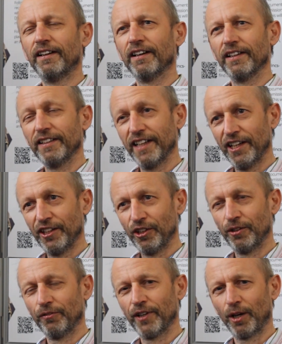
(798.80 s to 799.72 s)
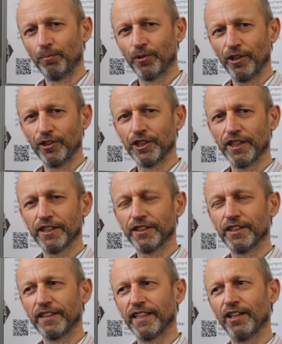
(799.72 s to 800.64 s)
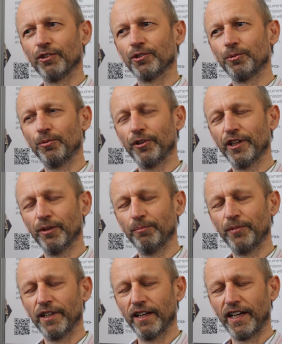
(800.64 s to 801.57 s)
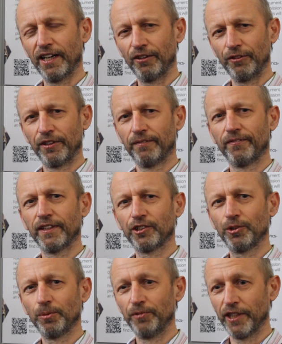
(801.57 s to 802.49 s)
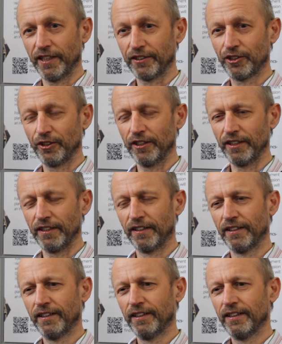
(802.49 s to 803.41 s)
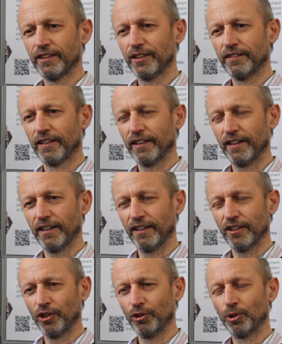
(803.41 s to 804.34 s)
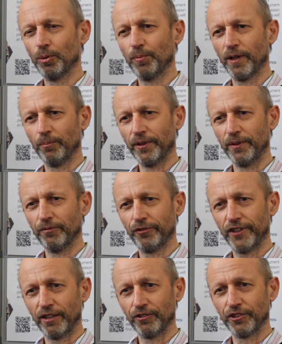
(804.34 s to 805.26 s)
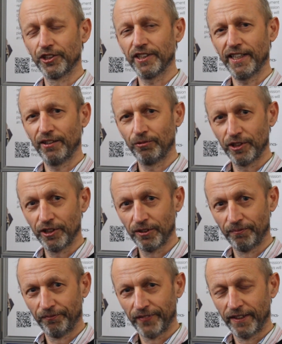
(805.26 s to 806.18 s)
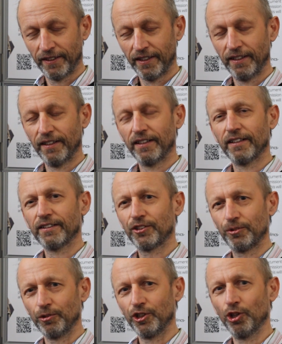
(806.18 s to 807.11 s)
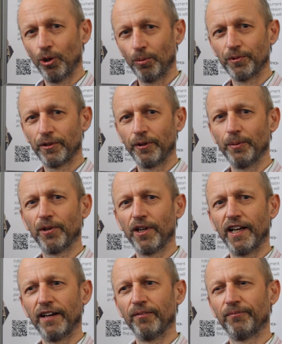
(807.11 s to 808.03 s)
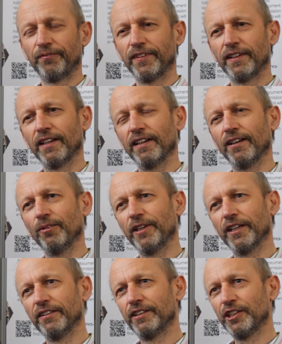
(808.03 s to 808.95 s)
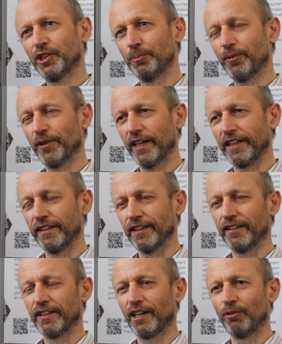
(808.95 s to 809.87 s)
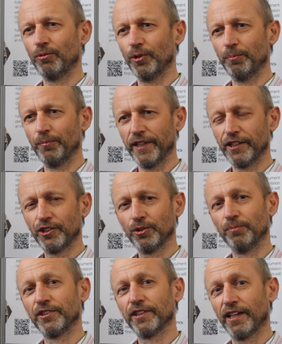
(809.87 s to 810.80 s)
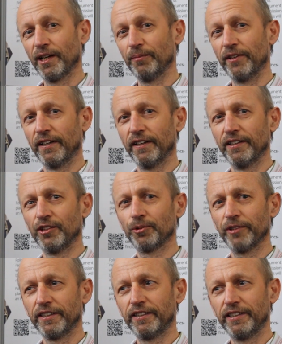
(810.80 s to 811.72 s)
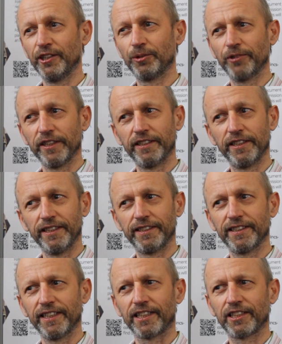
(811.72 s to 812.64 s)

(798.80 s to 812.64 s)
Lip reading: At the end of that process, the council would then be allowed, subject to the local plan being found sound, to adopt the plan. We anticipate that that would be sometime in 2026.